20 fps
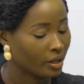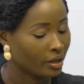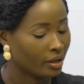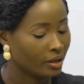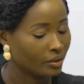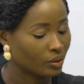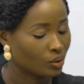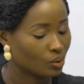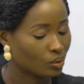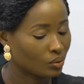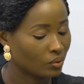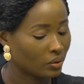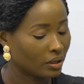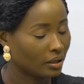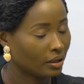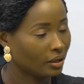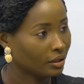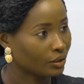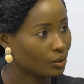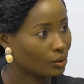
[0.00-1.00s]

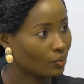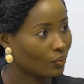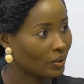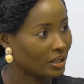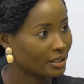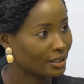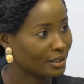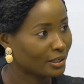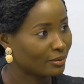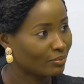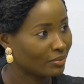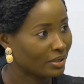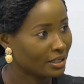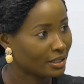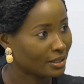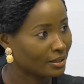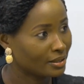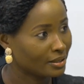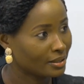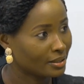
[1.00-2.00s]
So what
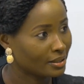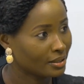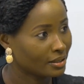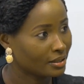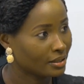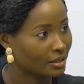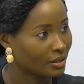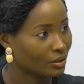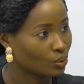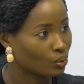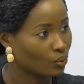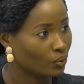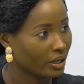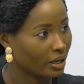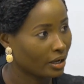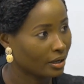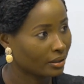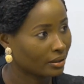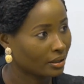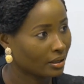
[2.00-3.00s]
stimulates this center to
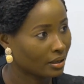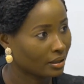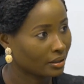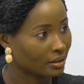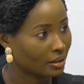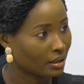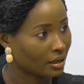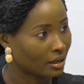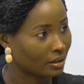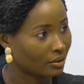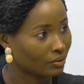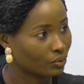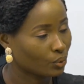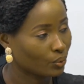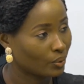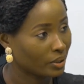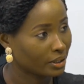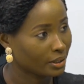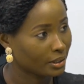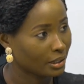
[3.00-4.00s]

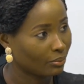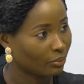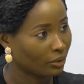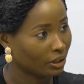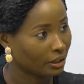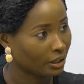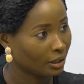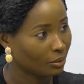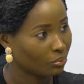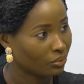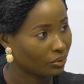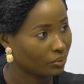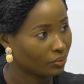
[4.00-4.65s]
wake someone up?